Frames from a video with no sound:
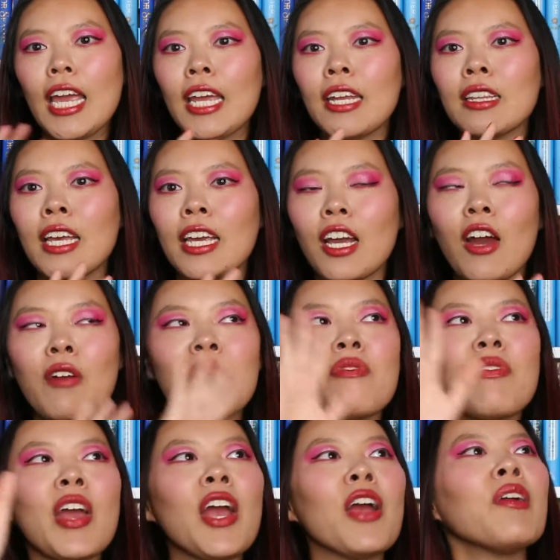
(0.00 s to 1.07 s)
in like a
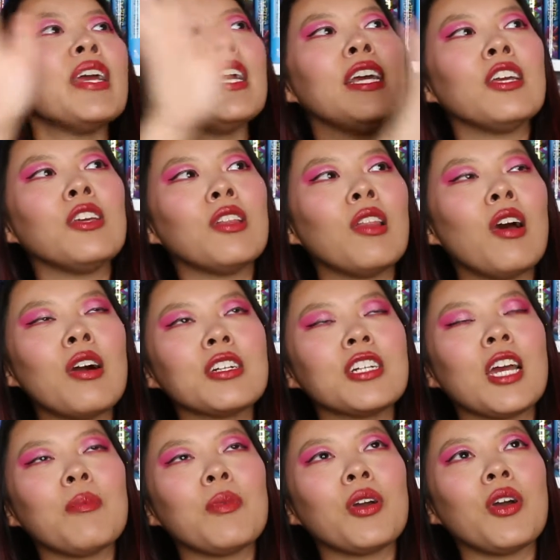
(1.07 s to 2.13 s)
very long
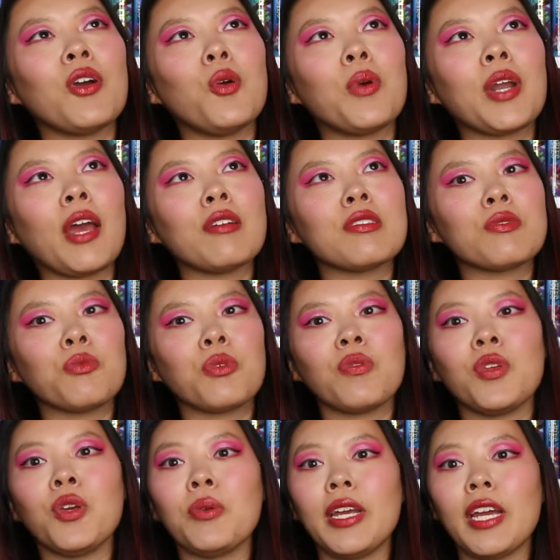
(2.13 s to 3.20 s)
time ago when I was
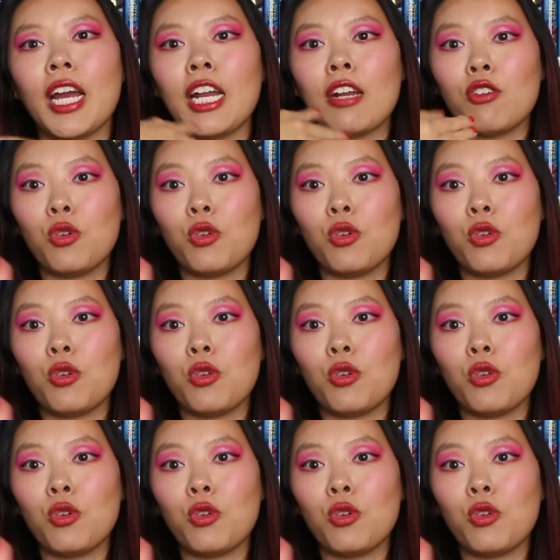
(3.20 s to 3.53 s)
reviewing kind